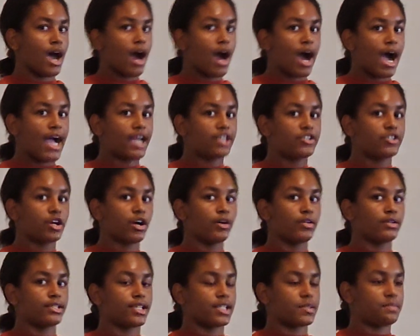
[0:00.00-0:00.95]
I
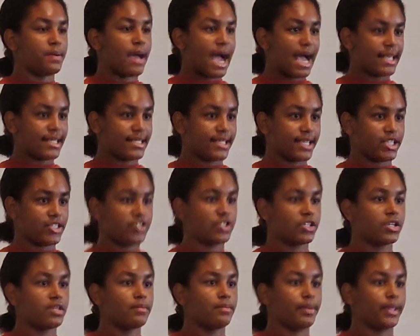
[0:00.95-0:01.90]
chose this
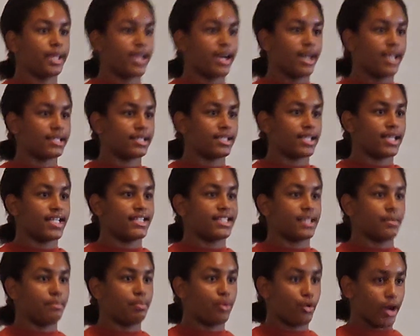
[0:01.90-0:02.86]
passage because it's
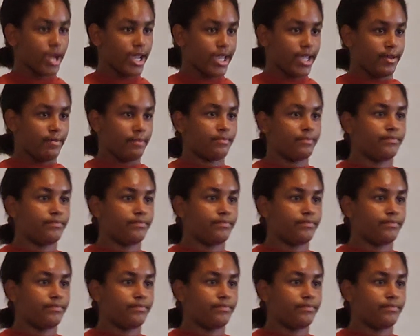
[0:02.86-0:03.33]
important.